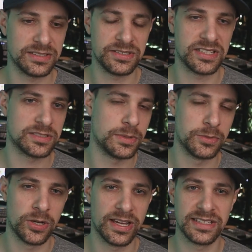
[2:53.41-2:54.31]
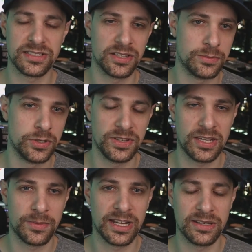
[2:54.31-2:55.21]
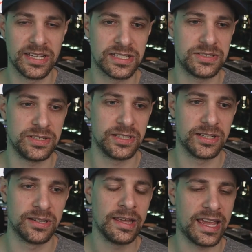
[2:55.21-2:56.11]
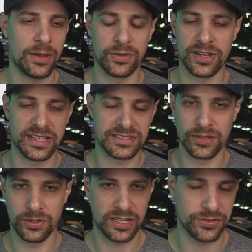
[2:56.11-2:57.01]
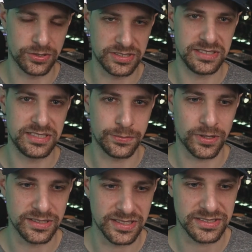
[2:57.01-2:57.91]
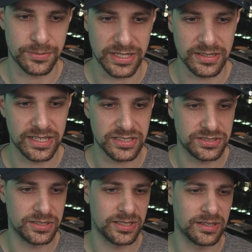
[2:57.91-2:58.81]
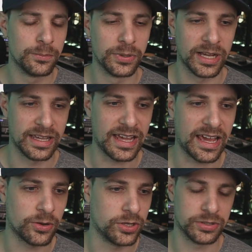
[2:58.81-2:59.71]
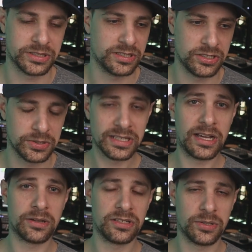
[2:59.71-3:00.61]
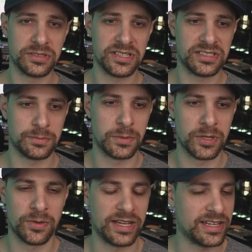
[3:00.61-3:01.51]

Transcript: Jason Momoa has another movie coming out next year, and we've got several other DC projects coming out next year, but I don't know what they're going to do with Gal Gadot and Jason Momoa.